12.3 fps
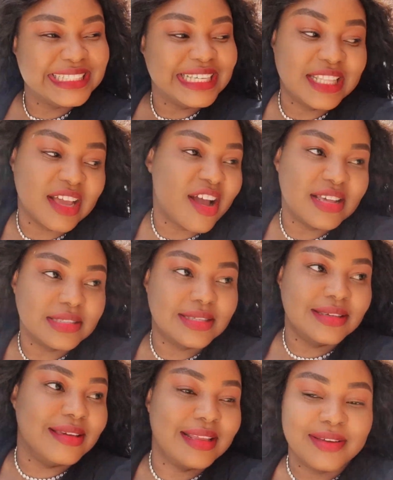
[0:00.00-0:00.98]
They can't
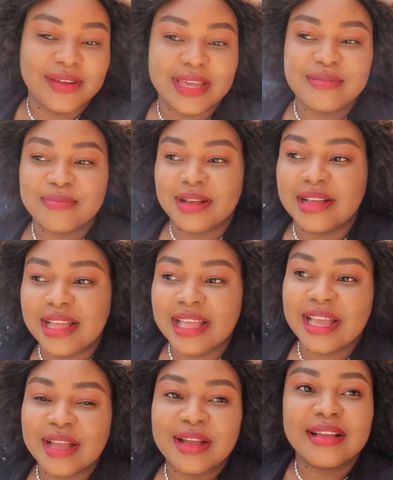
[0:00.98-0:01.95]
see you anyway, but
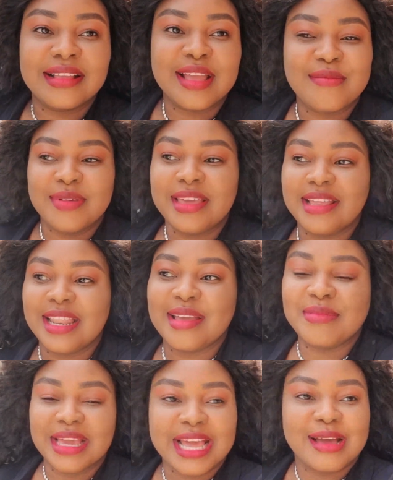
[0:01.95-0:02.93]
let me
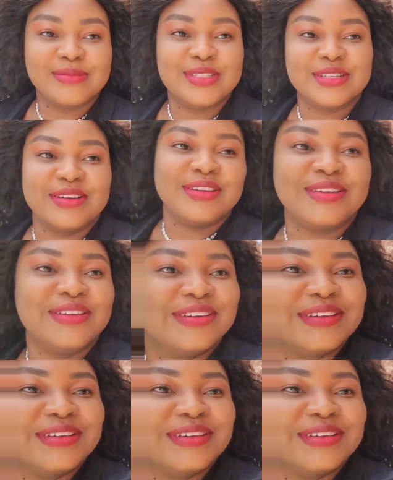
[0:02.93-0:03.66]
let me capture you.